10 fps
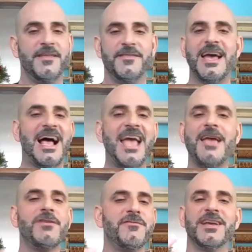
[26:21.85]
That I
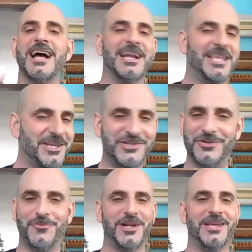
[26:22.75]
haven't even gotten
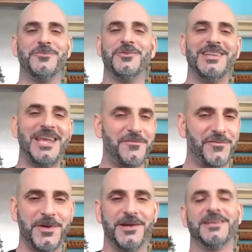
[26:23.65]
into what I do with Native
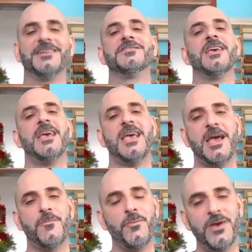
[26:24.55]
Americans
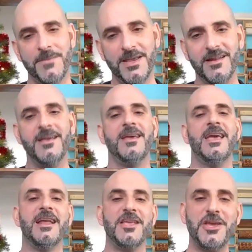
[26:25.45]
and women
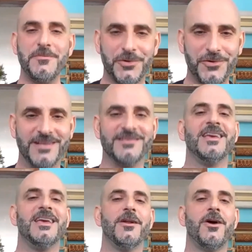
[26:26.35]
and immigrants
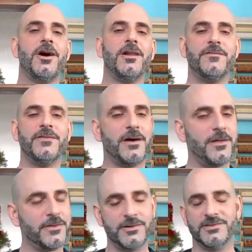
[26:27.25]
and all of the
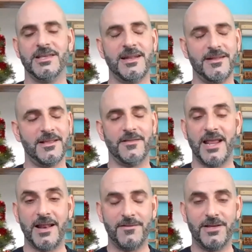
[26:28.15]
others
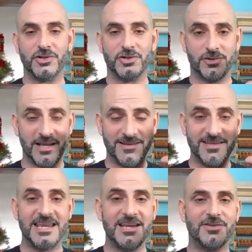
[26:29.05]
that
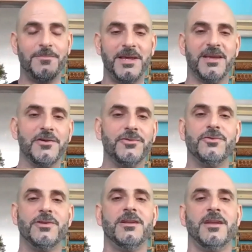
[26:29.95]
need to be
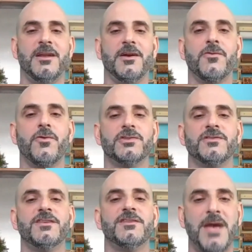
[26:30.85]
included in a course
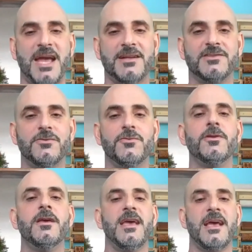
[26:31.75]
of this
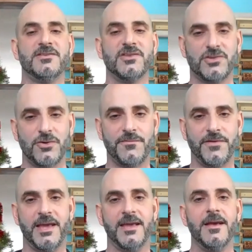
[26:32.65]
magnitude as a
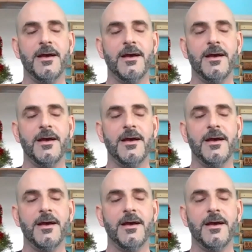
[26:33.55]
survey.